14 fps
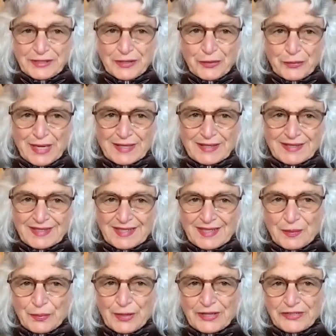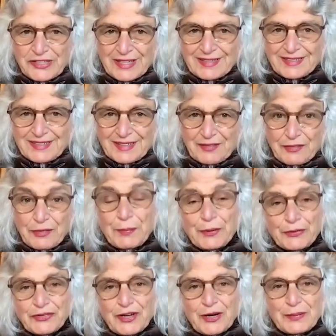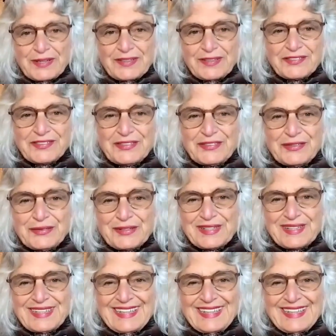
Go Right, a project of the Post-Carbon Institute.